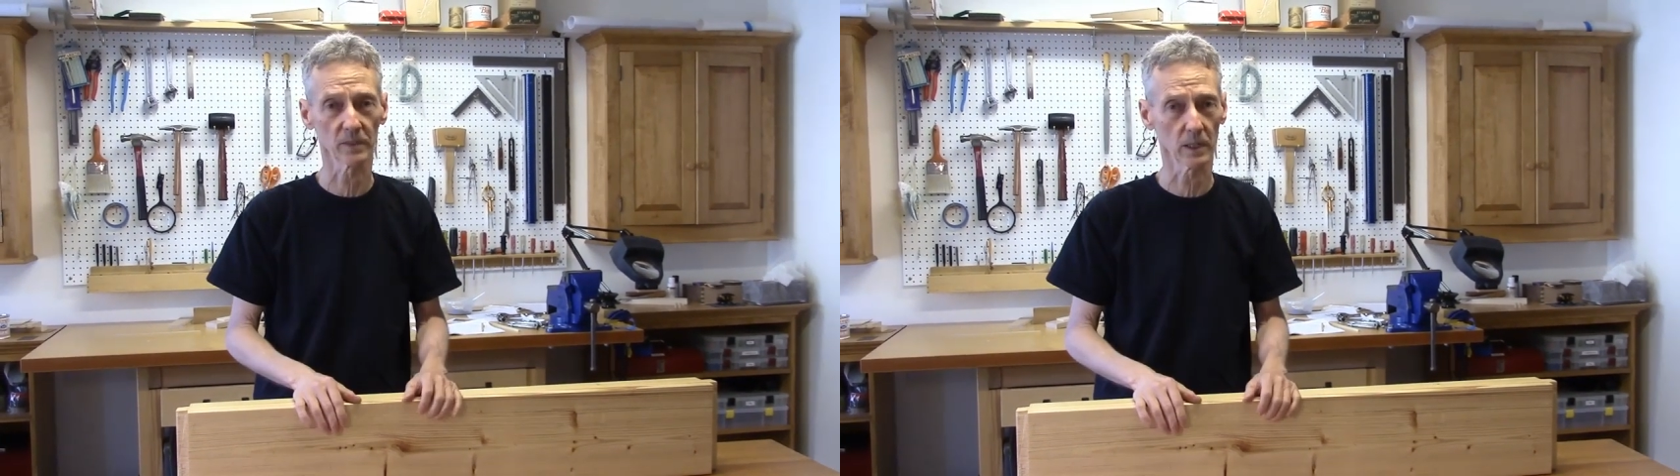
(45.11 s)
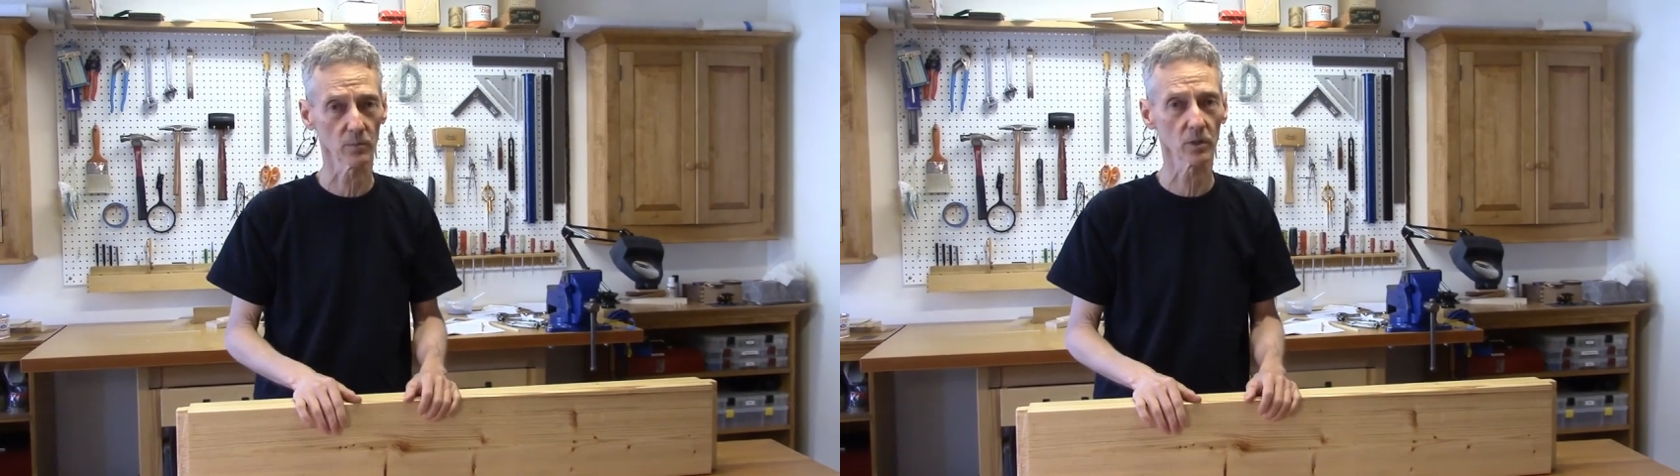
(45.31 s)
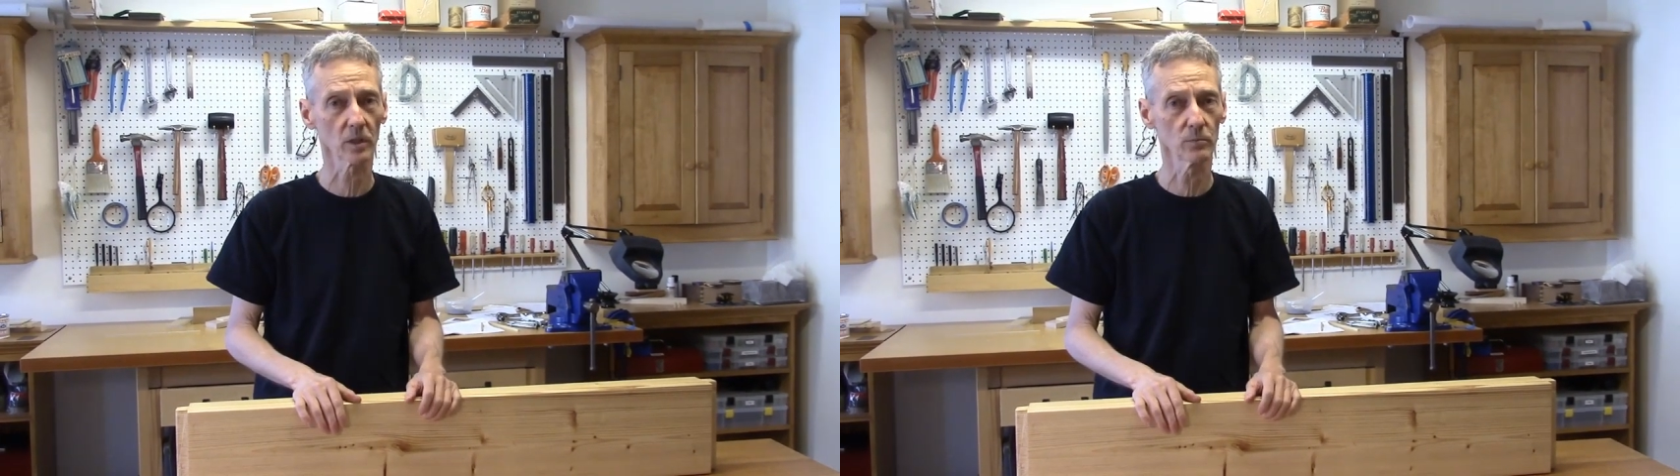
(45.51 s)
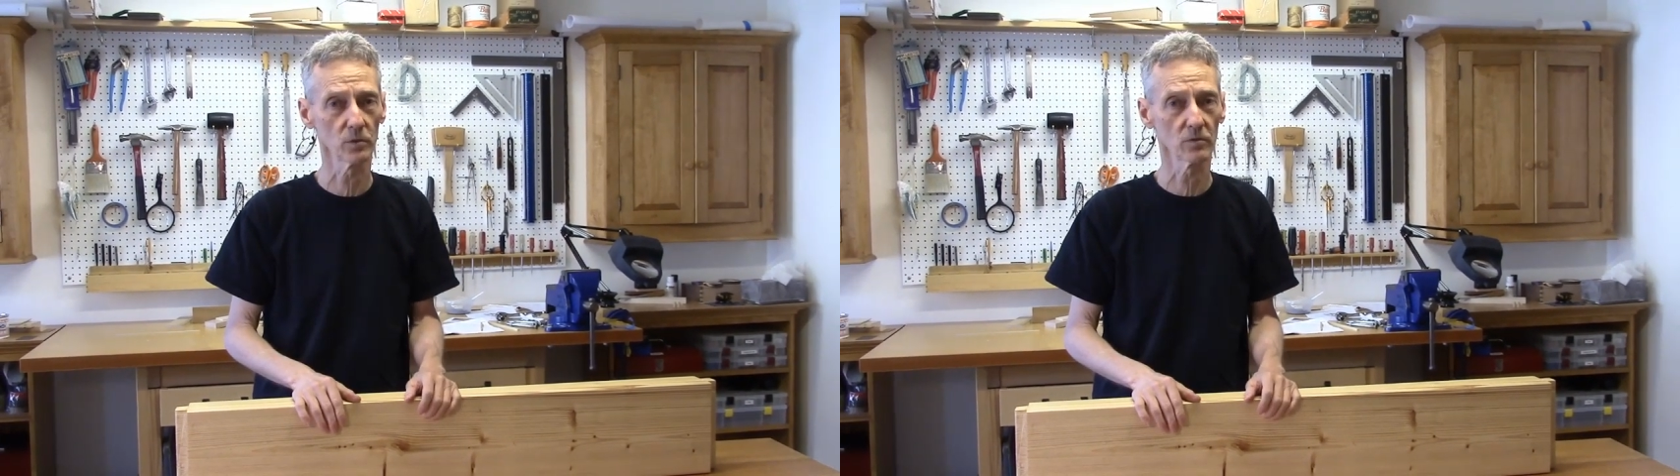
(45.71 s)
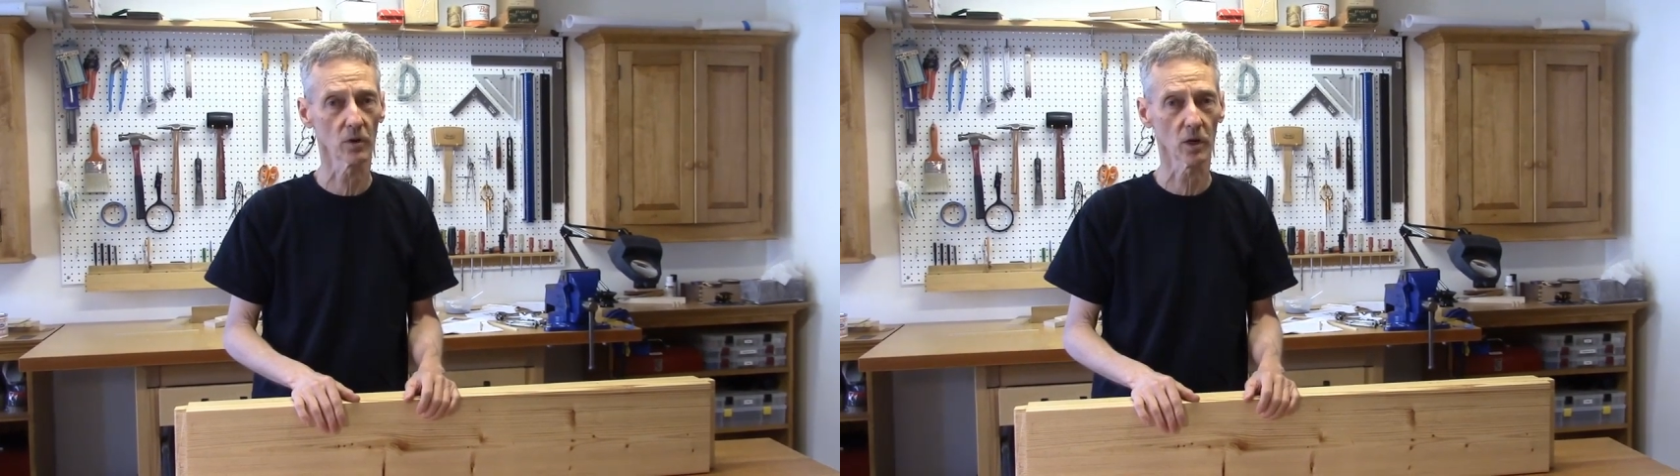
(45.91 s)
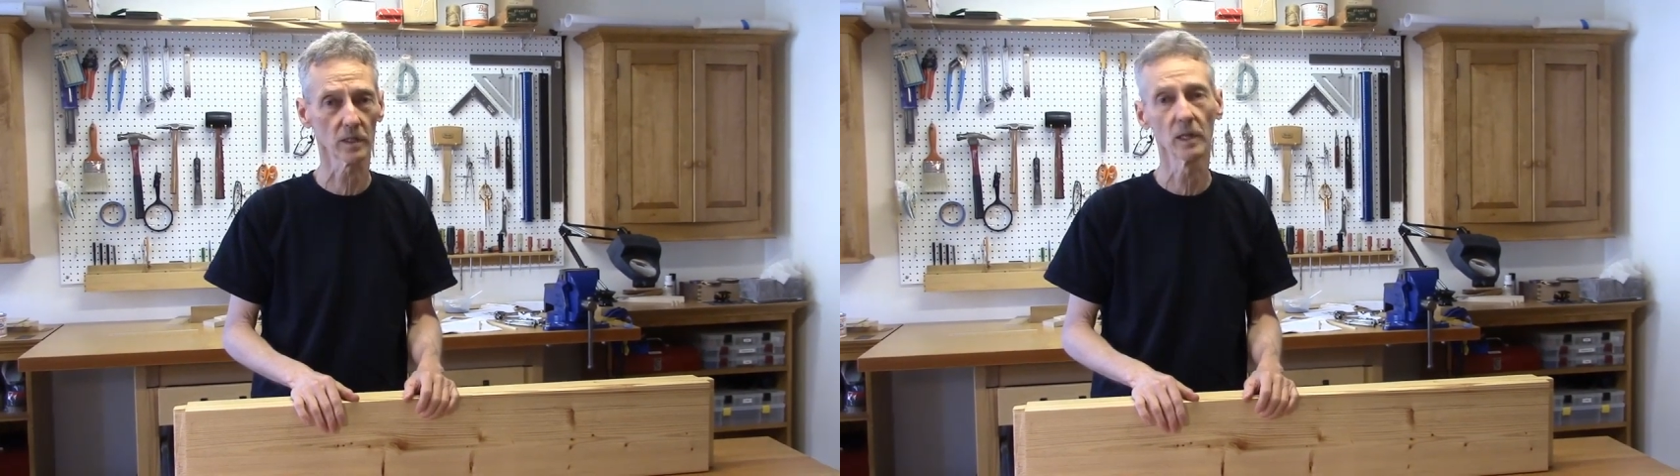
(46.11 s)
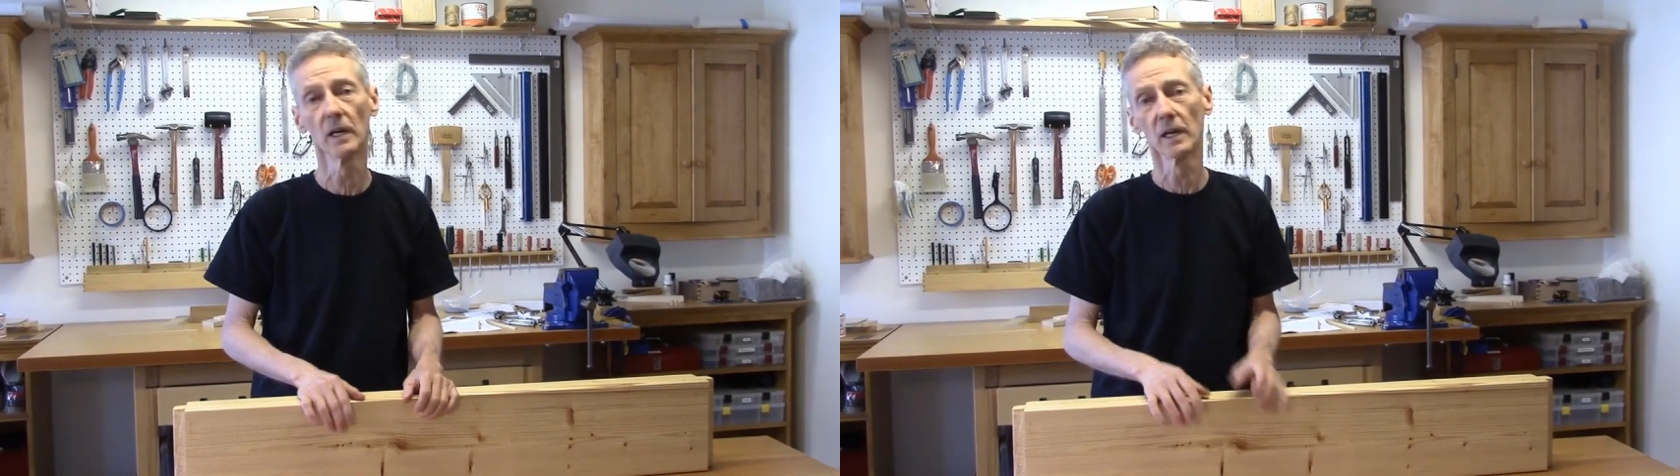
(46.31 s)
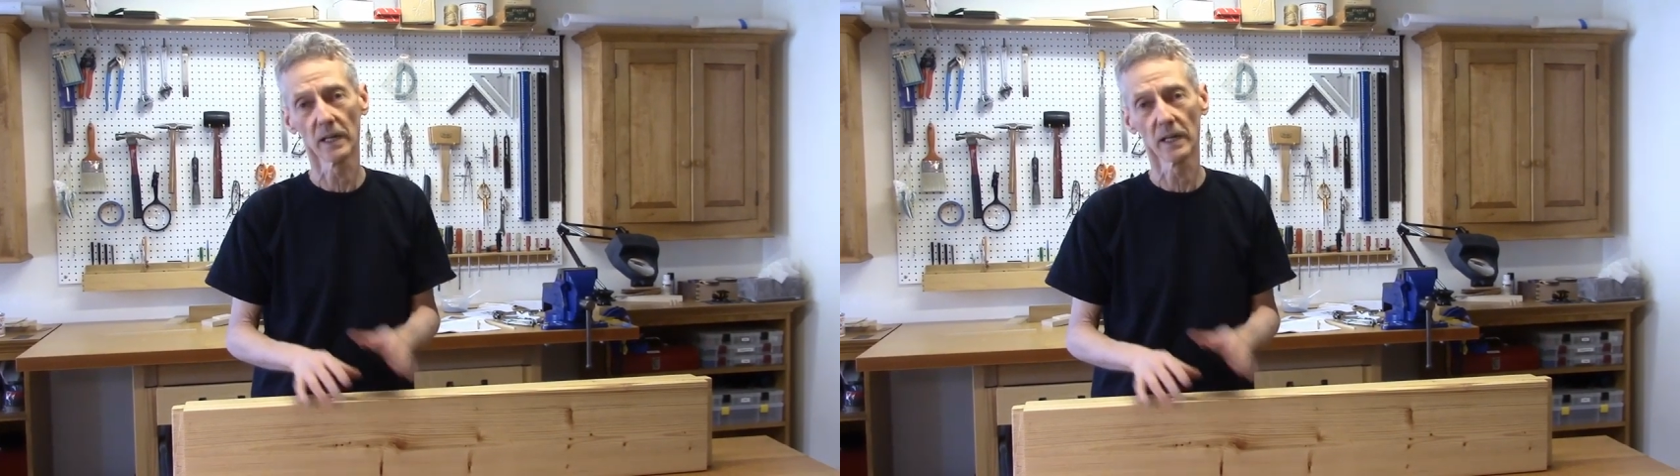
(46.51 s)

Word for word: but then we're going to move on